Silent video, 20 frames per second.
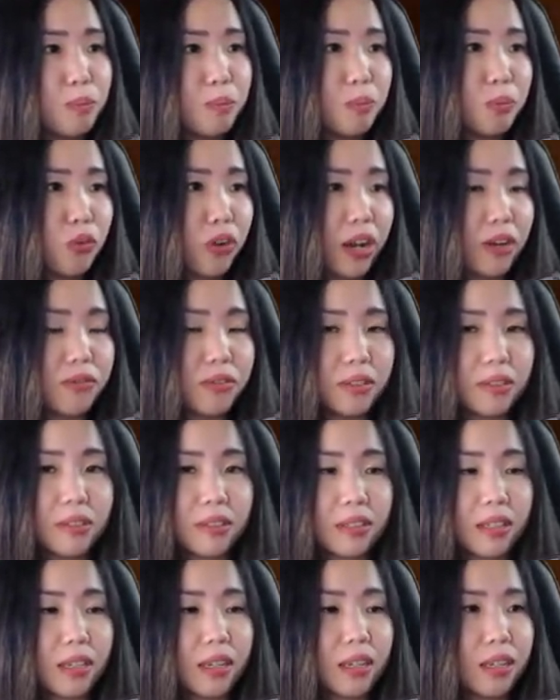private
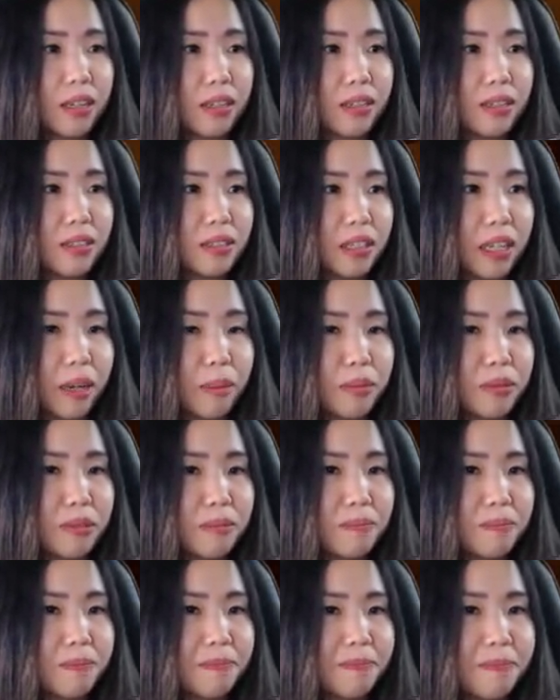times.
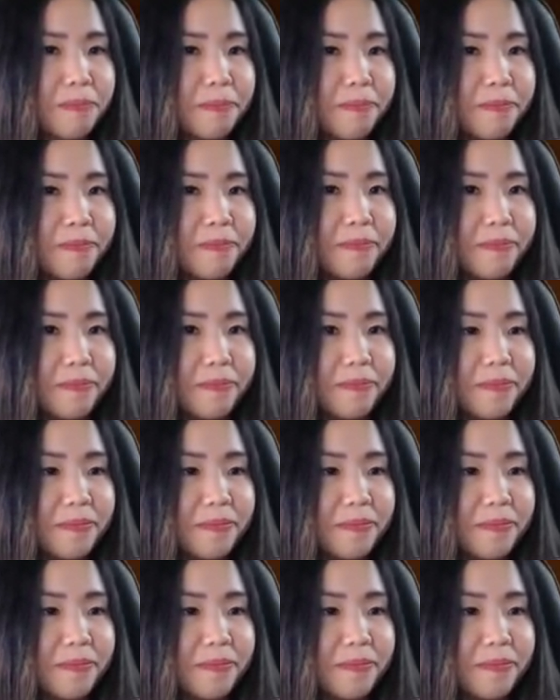Private.